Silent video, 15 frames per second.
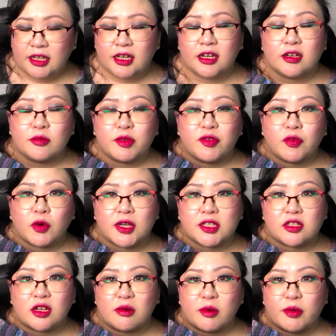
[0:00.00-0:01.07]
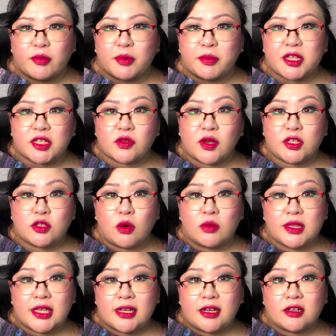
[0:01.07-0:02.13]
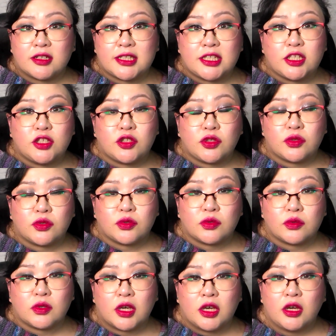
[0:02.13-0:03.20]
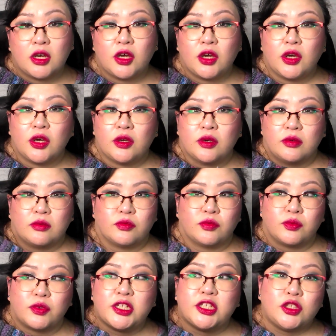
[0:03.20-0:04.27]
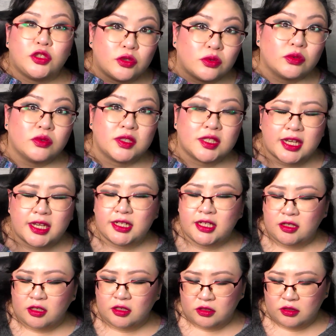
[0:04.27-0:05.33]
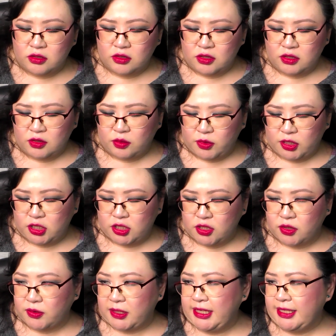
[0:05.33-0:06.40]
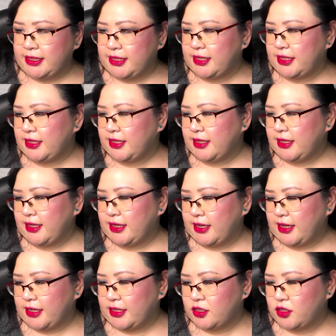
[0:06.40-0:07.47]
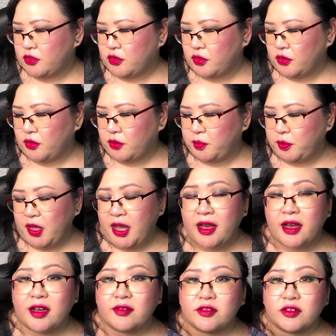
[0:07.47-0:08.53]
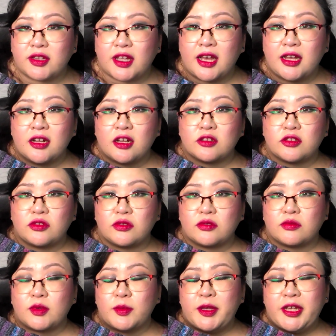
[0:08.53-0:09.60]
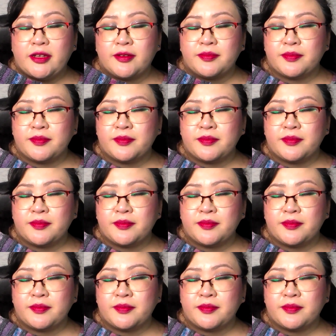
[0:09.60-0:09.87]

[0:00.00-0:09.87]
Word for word: uh, before I start my ribbing. So I don't think I'll need to reuse any colors, which is great. And so, yeah, after that, I'll do the ribbing